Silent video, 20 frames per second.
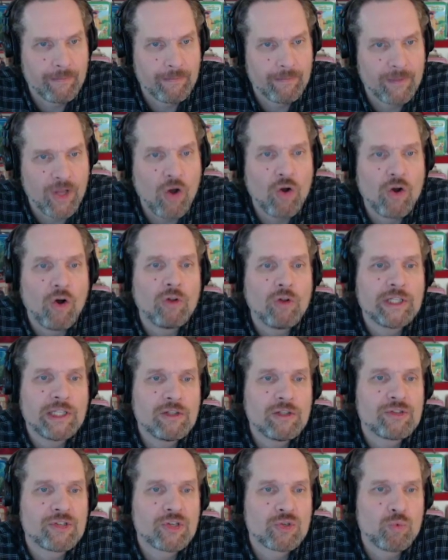Oh, it only
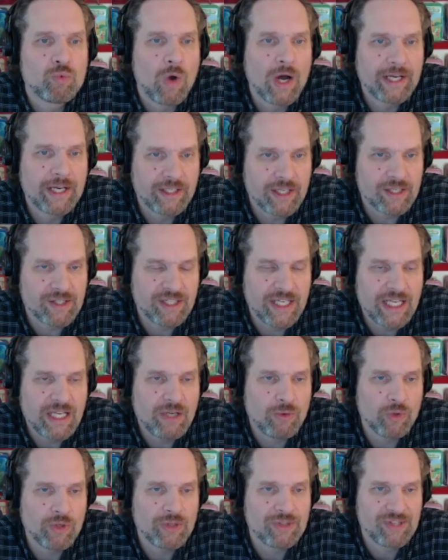loses 1. It doesn't
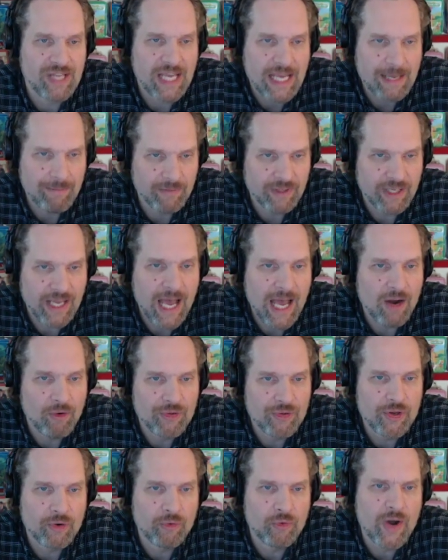equal the same. Yeah,
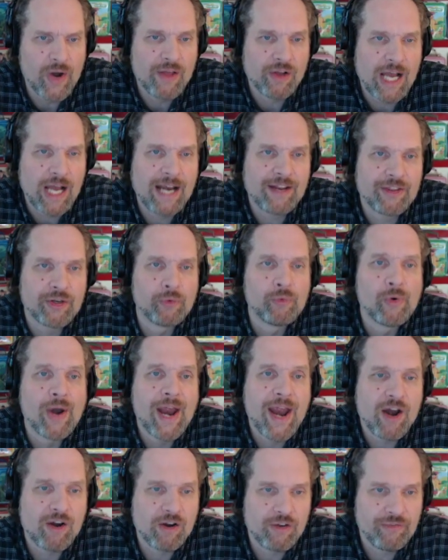kind of the
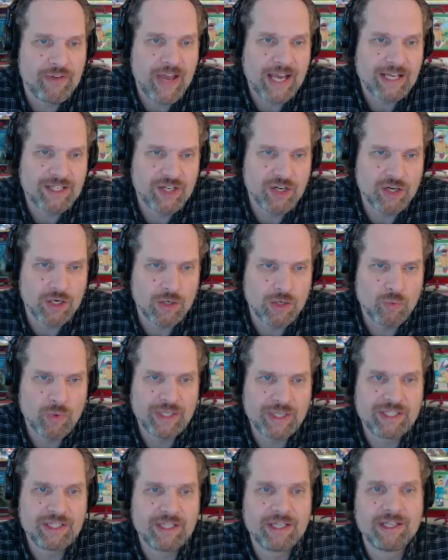rare effect here
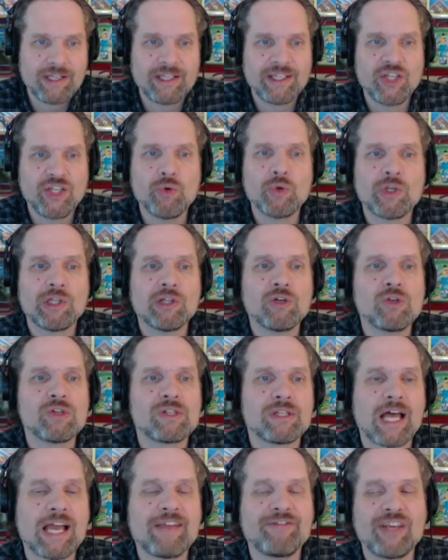you would
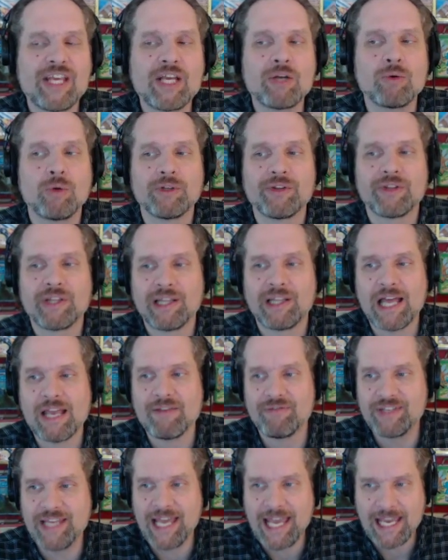lose life equal to the
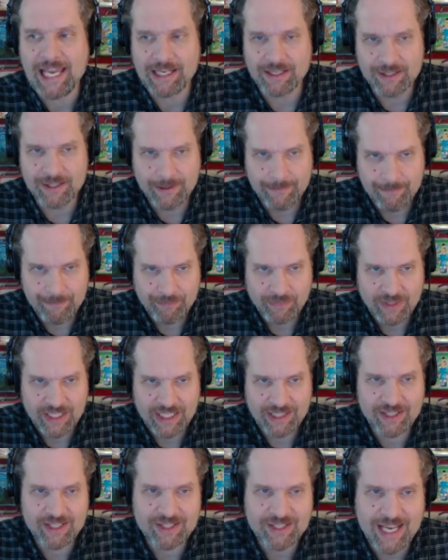life gained.
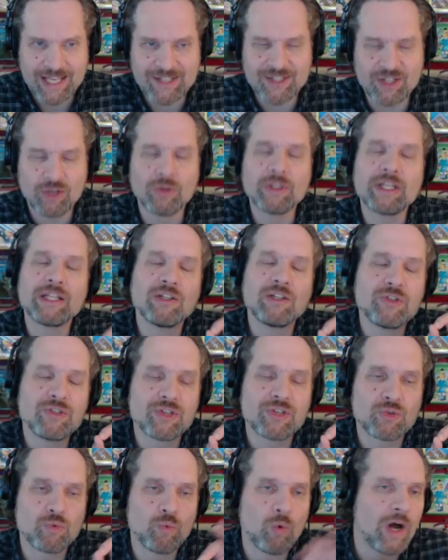In this case, it only
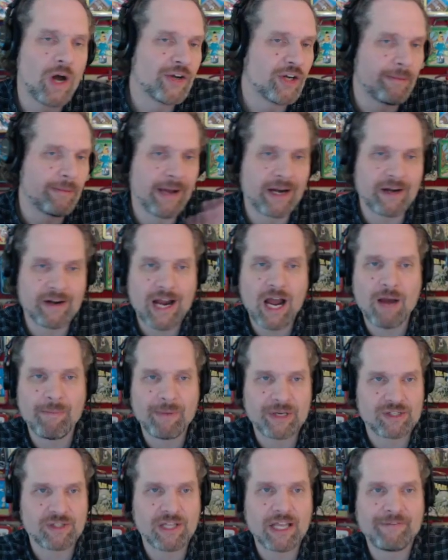loses 1 no matter how
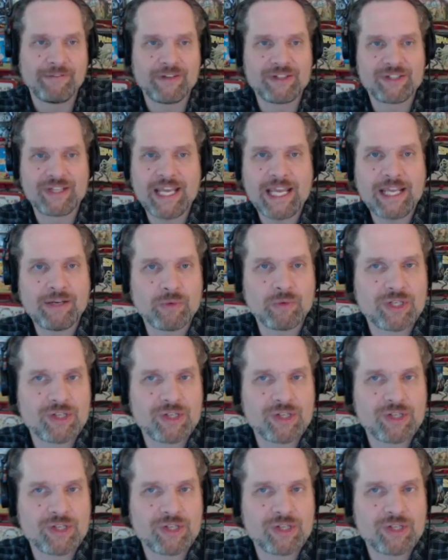much life is gained, which